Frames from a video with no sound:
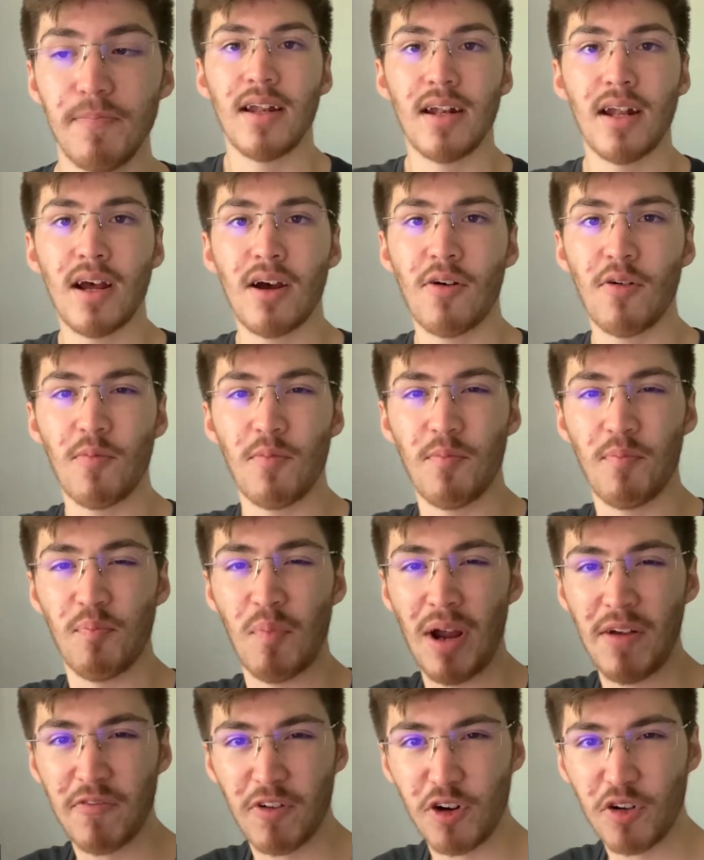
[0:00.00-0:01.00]
Now,
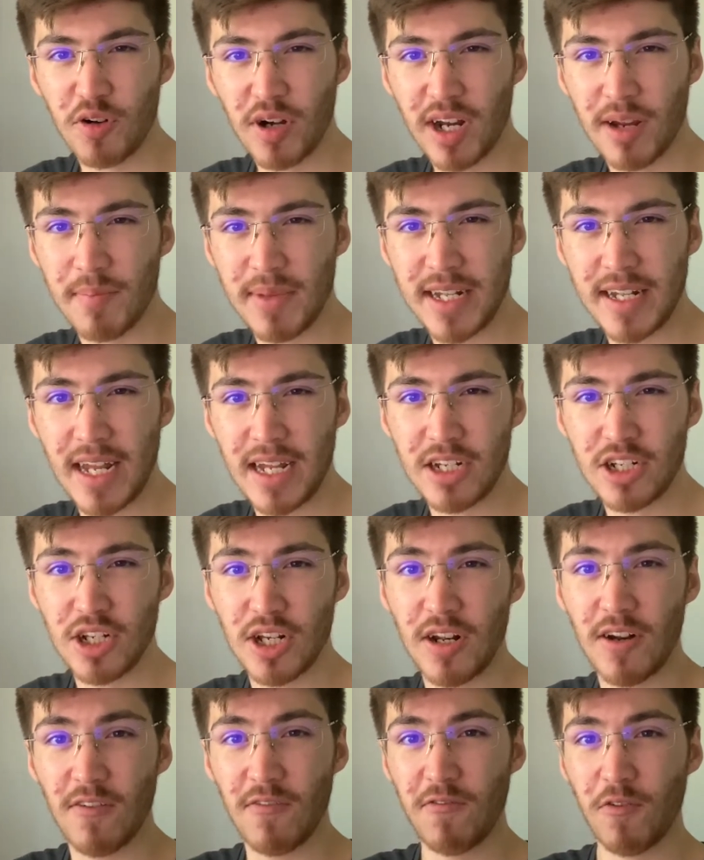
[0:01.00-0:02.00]
my first
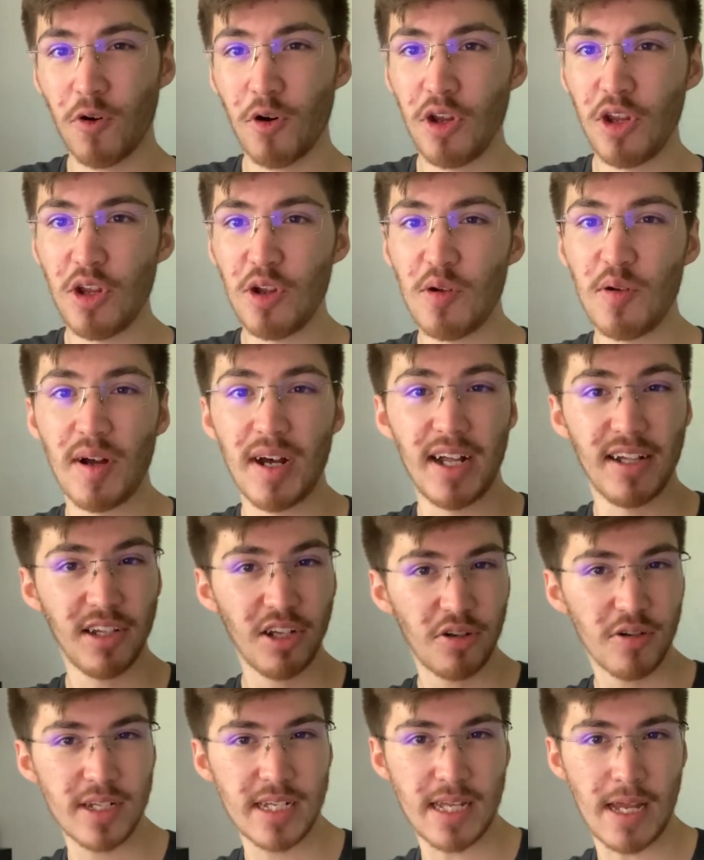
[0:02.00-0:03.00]
recommendation for you, a
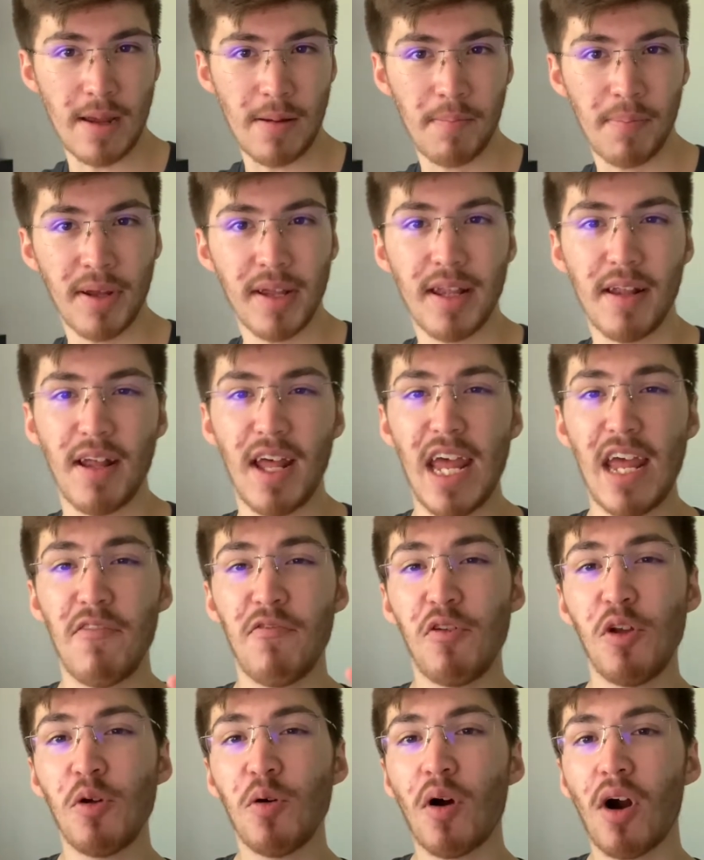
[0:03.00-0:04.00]
little tip, if
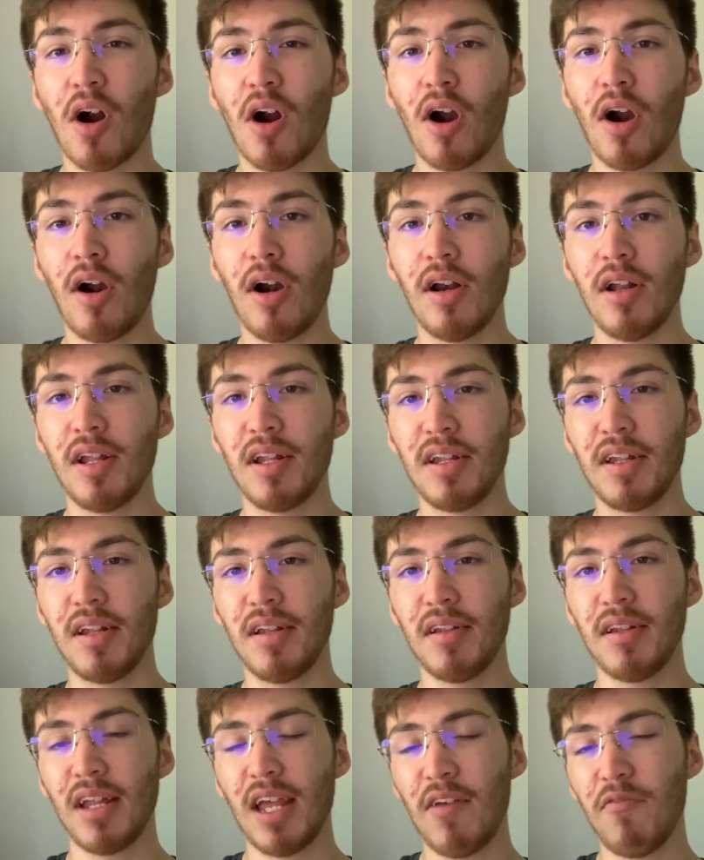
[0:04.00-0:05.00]
you are
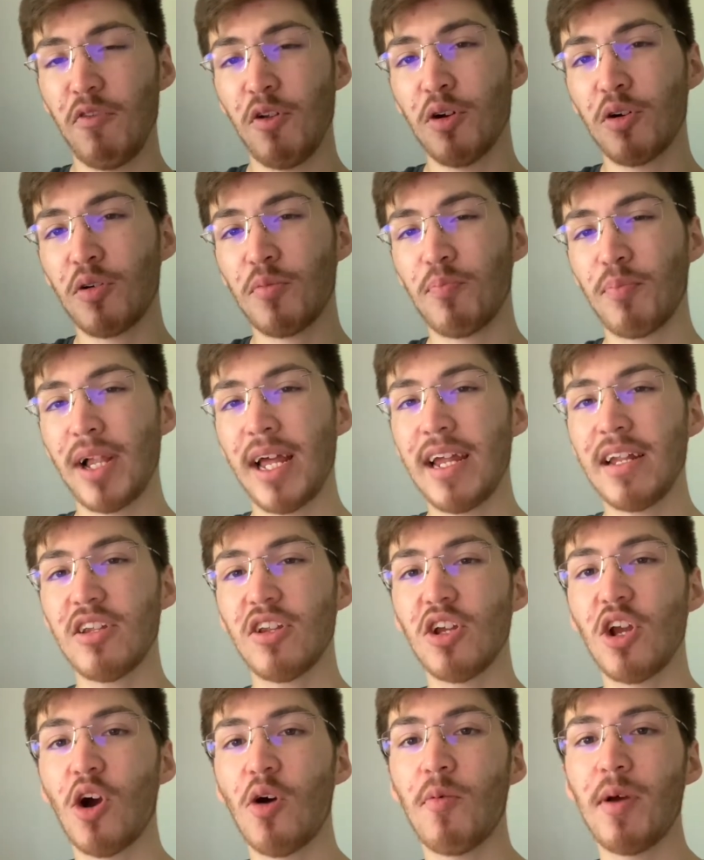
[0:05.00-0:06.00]
if you're planning to
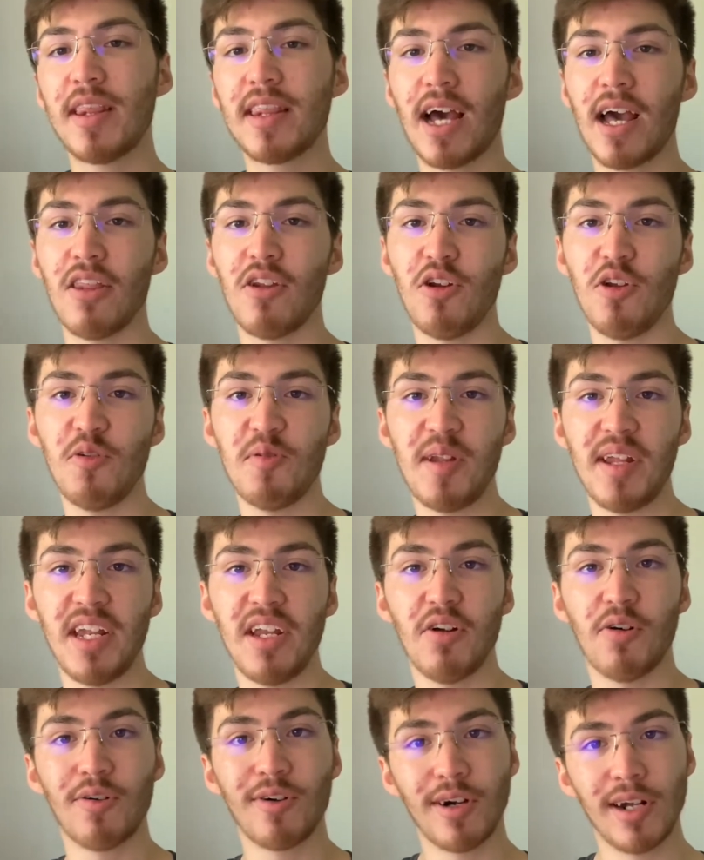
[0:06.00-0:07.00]
go with either Unity
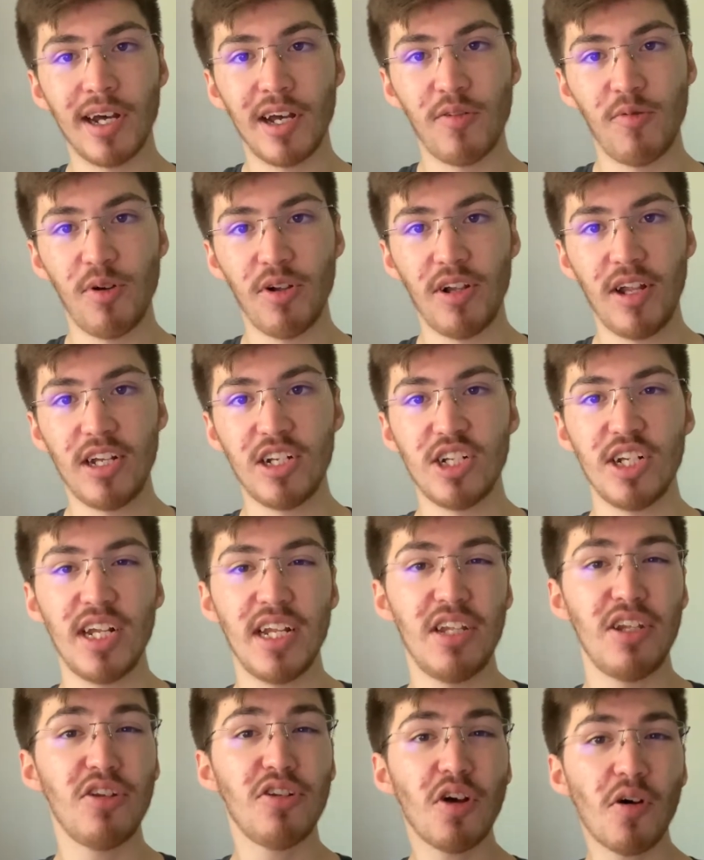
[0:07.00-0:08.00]
or Unreal Engine
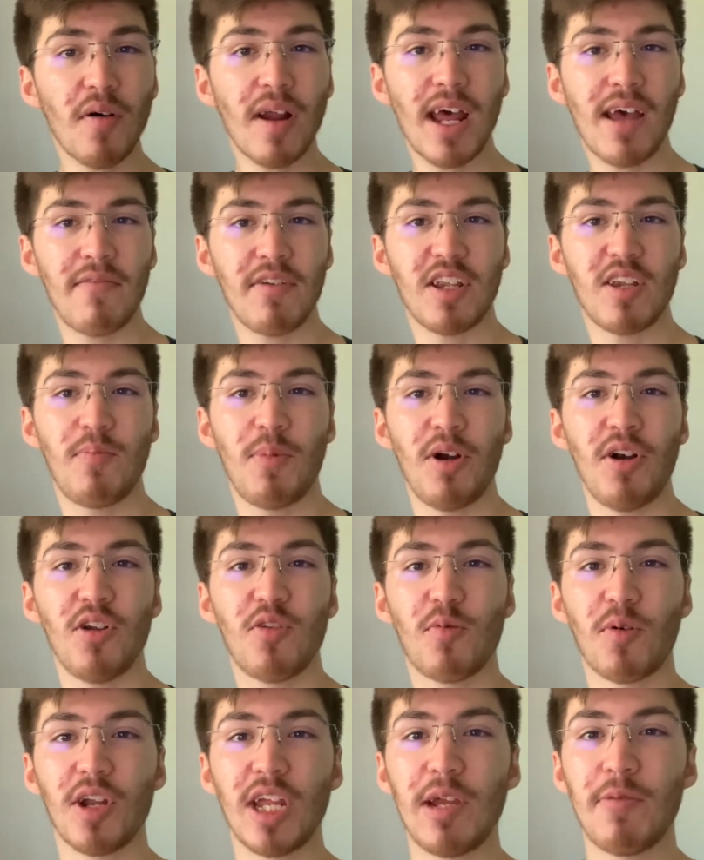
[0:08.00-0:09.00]
and you don't have experience
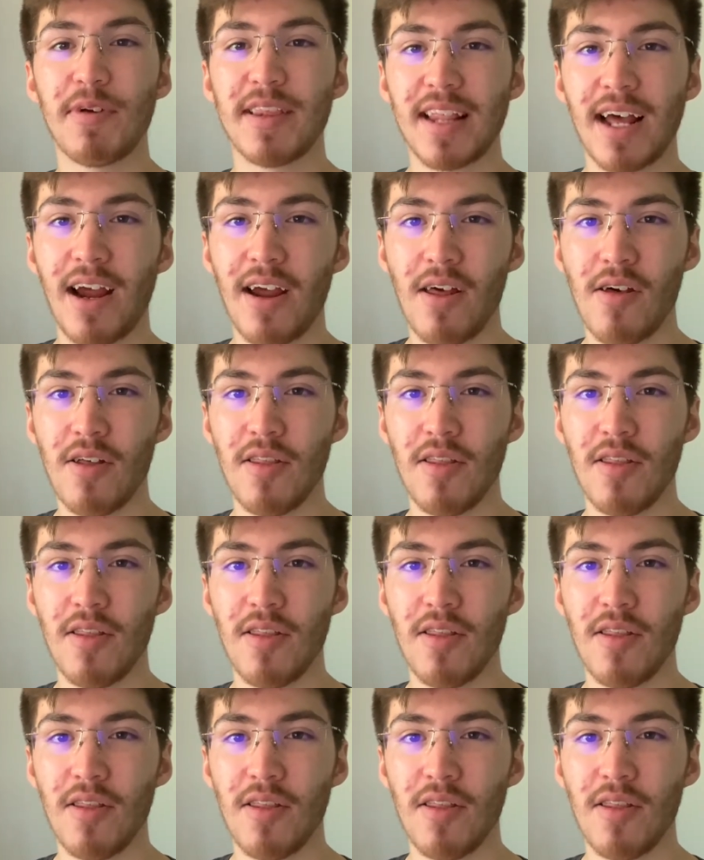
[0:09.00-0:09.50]
working with either of